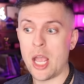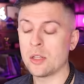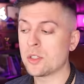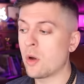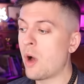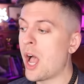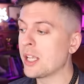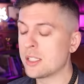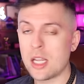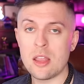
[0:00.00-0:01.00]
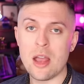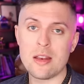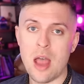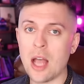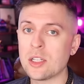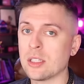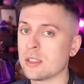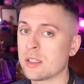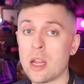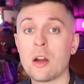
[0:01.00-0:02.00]
And so I say that not to
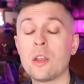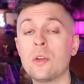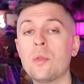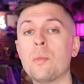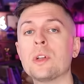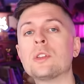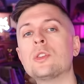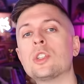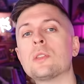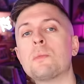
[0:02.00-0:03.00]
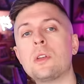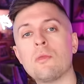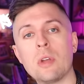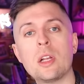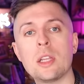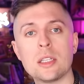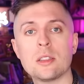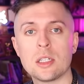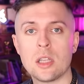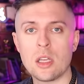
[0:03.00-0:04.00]
scare you, but to just be
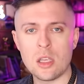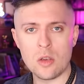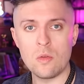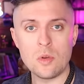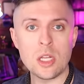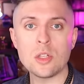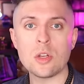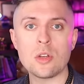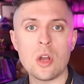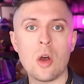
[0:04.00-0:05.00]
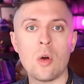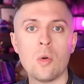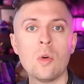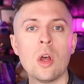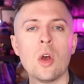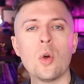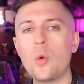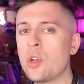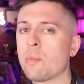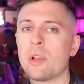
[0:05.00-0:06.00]
realistic that you need to know
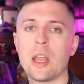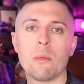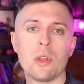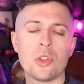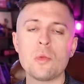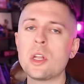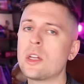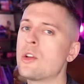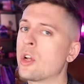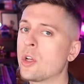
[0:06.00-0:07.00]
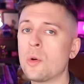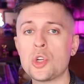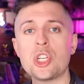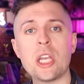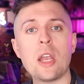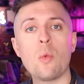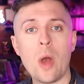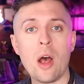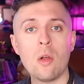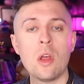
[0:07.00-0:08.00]
who you're playing with. You need to negotiate
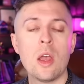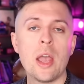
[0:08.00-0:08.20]
well,